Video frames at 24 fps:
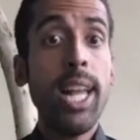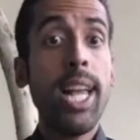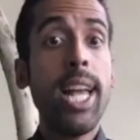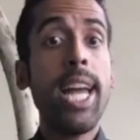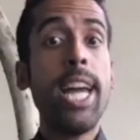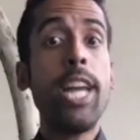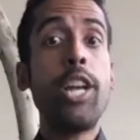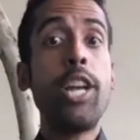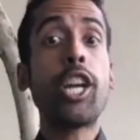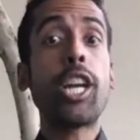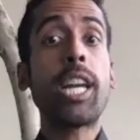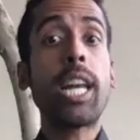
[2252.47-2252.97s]
and
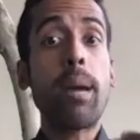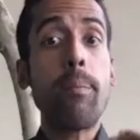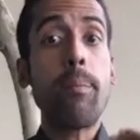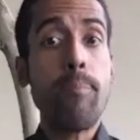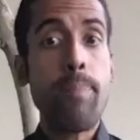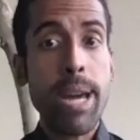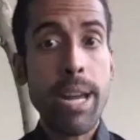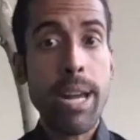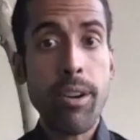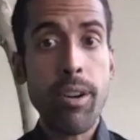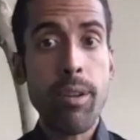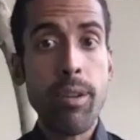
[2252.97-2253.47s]
you're gonna get
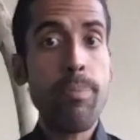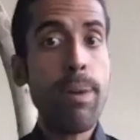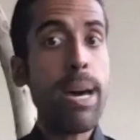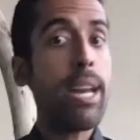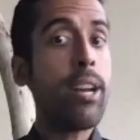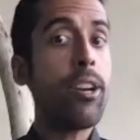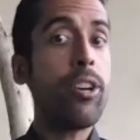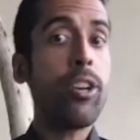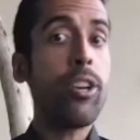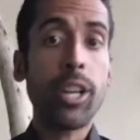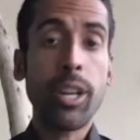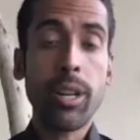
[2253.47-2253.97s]
better and better.
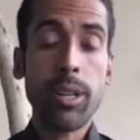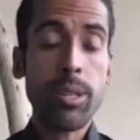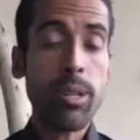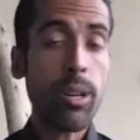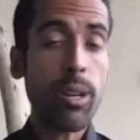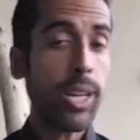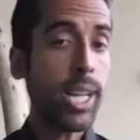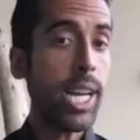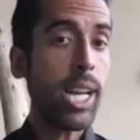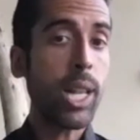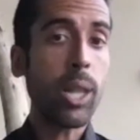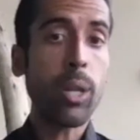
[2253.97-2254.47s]
You're gonna
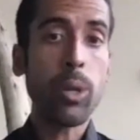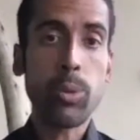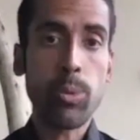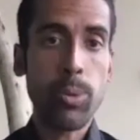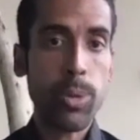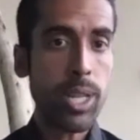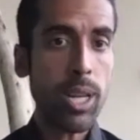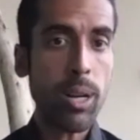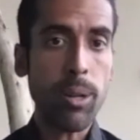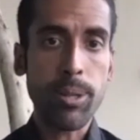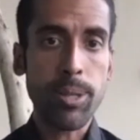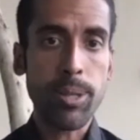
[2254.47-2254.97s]
start getting those
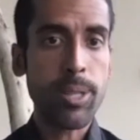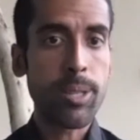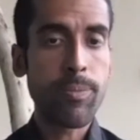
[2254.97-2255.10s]
results.